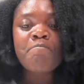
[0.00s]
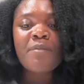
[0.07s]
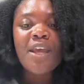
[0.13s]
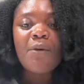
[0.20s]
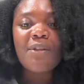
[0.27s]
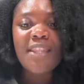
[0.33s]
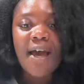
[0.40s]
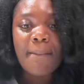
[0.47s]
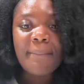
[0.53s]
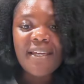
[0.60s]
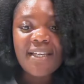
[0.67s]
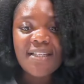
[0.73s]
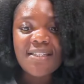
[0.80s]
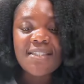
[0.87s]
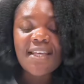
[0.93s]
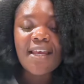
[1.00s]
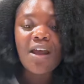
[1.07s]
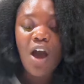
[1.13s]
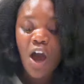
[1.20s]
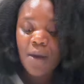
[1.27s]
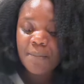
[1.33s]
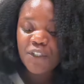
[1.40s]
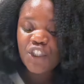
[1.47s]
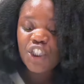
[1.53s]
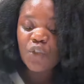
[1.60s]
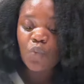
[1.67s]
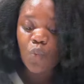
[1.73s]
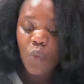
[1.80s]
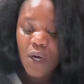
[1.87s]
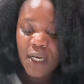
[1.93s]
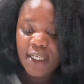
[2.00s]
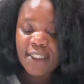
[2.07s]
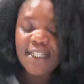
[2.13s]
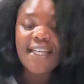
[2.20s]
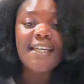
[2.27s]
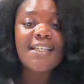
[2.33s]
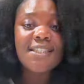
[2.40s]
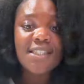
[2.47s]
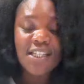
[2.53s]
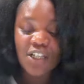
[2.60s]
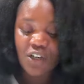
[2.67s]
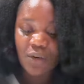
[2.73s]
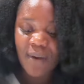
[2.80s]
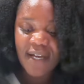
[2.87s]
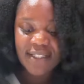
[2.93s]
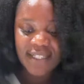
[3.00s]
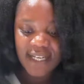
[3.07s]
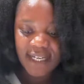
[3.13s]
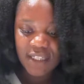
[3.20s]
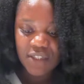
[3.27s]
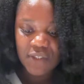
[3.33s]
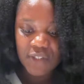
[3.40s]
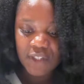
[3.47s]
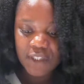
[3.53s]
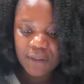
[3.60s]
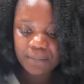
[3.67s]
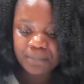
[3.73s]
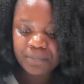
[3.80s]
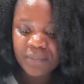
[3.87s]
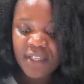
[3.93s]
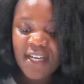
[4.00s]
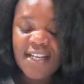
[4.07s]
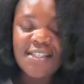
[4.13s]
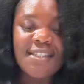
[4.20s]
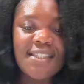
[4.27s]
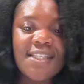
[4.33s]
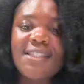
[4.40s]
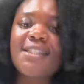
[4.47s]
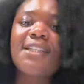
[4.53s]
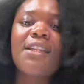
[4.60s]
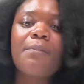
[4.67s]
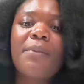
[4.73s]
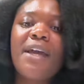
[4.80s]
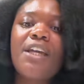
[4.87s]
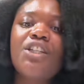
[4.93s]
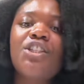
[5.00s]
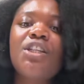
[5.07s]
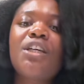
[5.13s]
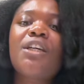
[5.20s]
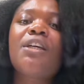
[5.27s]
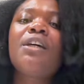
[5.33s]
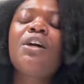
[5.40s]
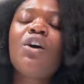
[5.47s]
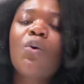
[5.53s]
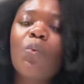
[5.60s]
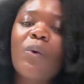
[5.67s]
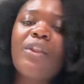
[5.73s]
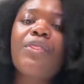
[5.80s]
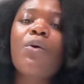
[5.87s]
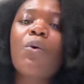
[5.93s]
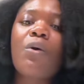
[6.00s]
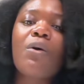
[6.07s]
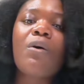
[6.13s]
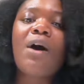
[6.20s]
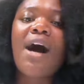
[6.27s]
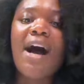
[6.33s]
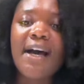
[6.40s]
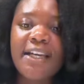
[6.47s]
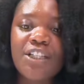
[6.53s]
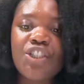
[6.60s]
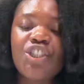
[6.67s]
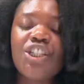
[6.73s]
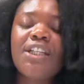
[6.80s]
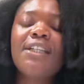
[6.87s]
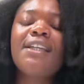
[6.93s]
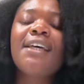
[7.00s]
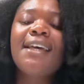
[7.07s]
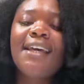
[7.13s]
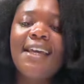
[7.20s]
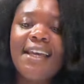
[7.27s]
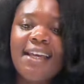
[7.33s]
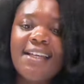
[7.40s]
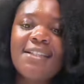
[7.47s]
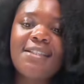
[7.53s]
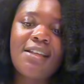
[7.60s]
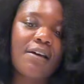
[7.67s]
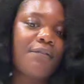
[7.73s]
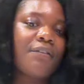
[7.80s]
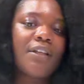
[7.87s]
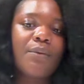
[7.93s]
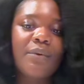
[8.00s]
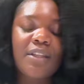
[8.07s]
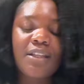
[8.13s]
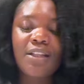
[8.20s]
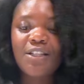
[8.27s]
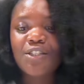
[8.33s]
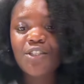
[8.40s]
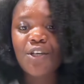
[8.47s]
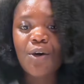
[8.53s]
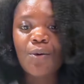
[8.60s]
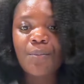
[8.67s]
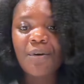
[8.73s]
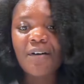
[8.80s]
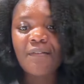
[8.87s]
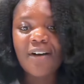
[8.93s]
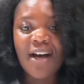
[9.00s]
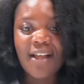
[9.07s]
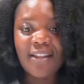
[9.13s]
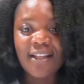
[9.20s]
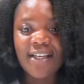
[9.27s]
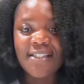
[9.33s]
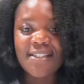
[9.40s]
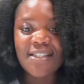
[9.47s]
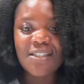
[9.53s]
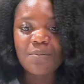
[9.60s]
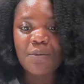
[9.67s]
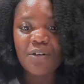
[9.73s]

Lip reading: And with that being said, option 1 is the correct answer. Assisting the patient with oral hygiene is definitely within the scope of unlicensed